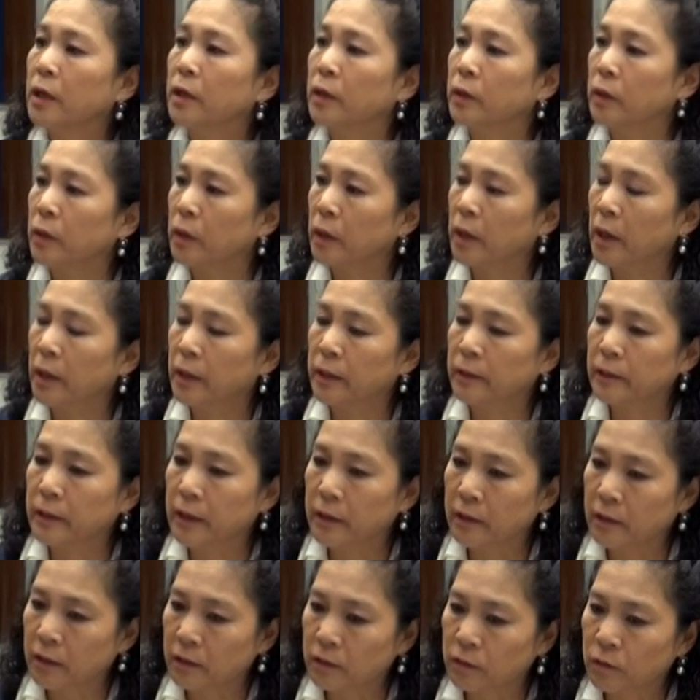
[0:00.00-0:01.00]
And
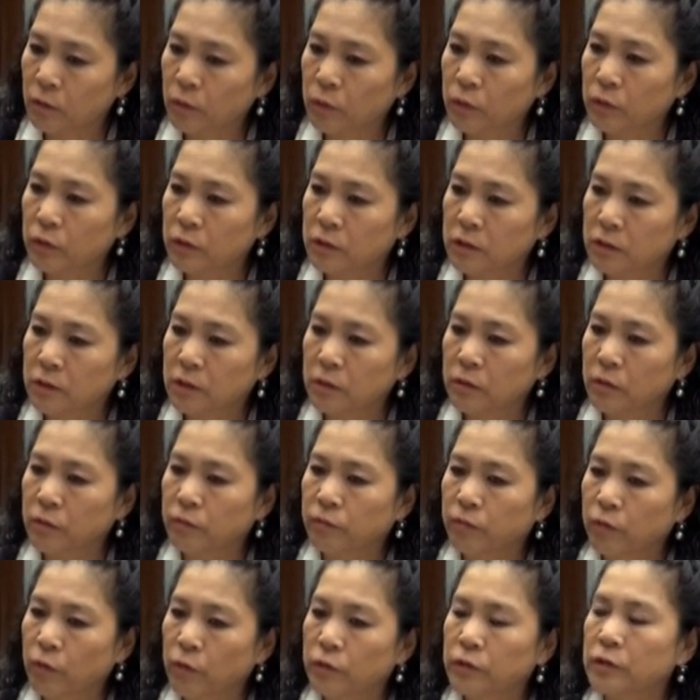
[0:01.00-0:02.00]
then the
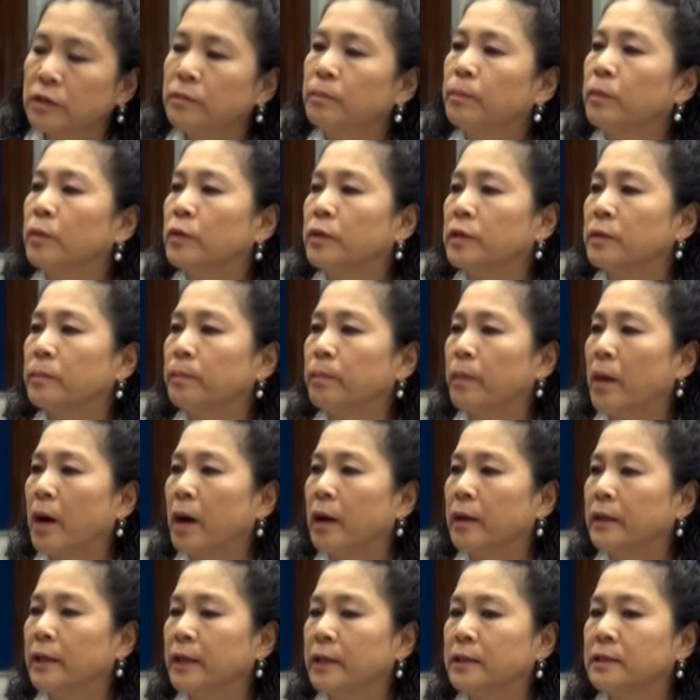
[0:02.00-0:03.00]
fourth important
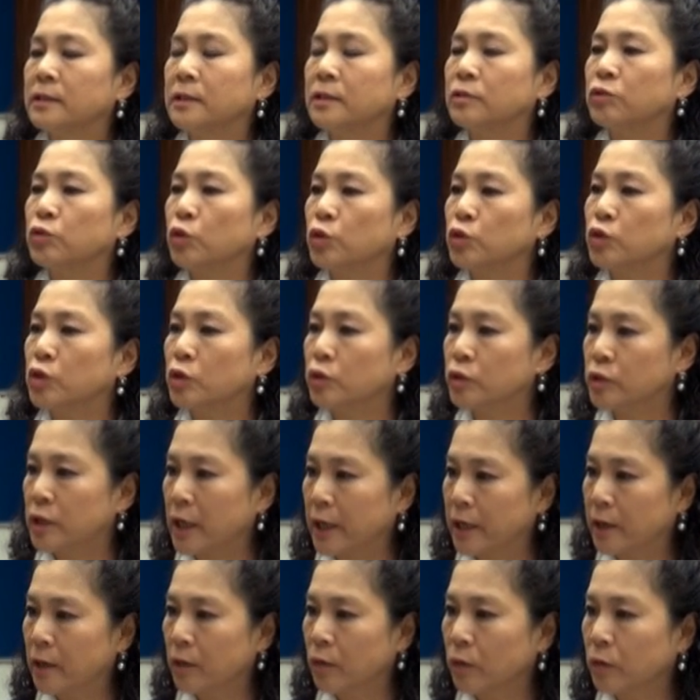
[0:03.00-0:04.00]
part is the social
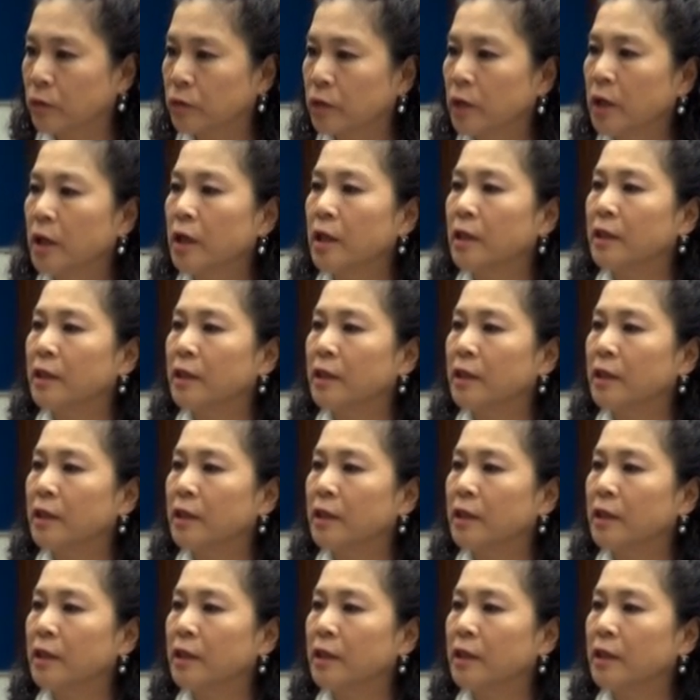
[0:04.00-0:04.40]
dialogue.